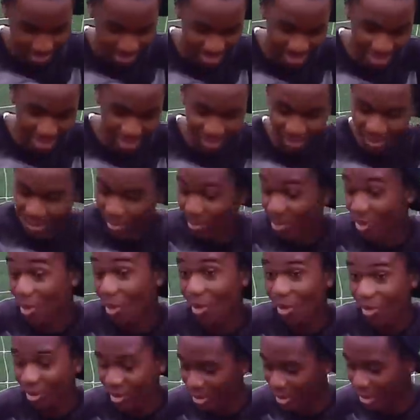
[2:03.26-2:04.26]
yeah, for them
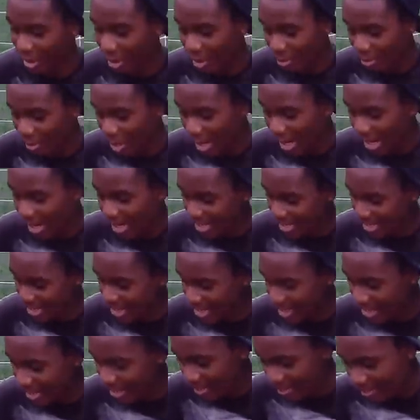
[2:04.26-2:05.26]
long car rides and
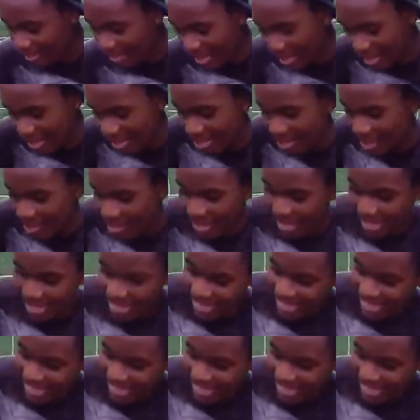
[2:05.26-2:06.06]
stuff. So in